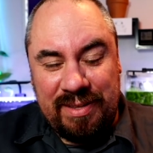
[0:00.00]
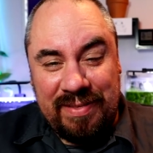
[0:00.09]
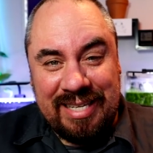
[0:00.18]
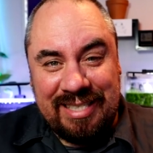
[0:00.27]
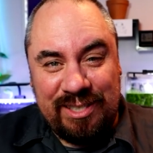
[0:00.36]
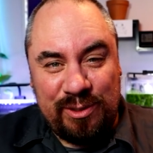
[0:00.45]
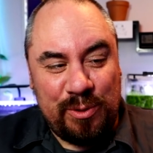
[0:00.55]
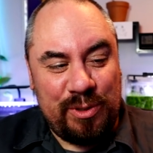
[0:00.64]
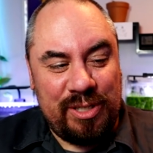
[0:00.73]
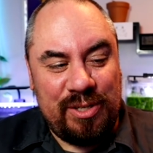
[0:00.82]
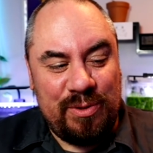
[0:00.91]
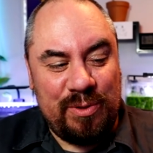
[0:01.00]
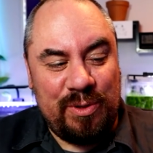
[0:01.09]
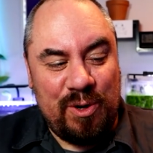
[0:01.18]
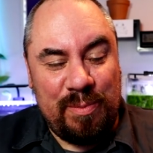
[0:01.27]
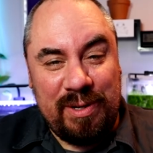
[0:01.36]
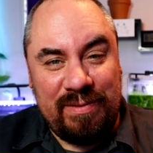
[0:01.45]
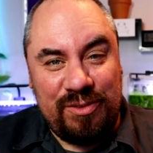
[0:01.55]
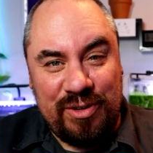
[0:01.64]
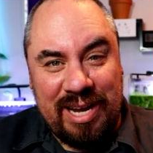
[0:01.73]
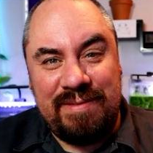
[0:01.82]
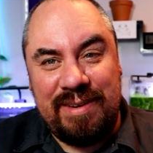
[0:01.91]
than this is sourcing your own copy of the
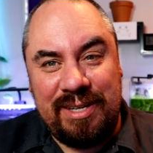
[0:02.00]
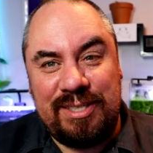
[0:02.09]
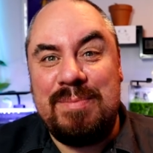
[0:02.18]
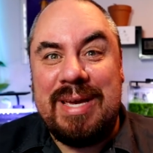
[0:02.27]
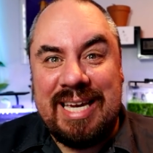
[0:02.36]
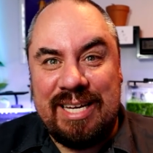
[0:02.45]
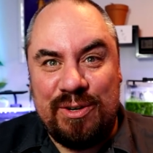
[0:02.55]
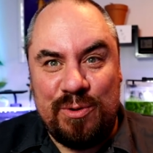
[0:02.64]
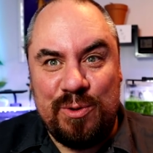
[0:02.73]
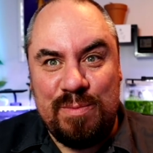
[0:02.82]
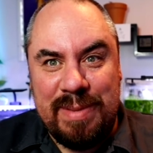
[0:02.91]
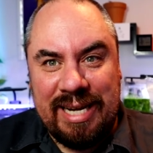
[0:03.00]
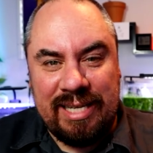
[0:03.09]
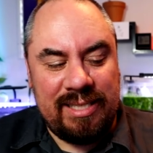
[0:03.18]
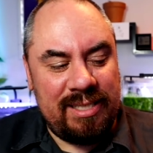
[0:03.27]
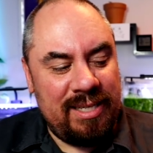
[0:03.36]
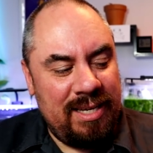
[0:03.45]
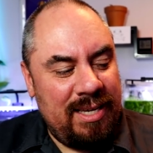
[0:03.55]
dry ferts and making your own mix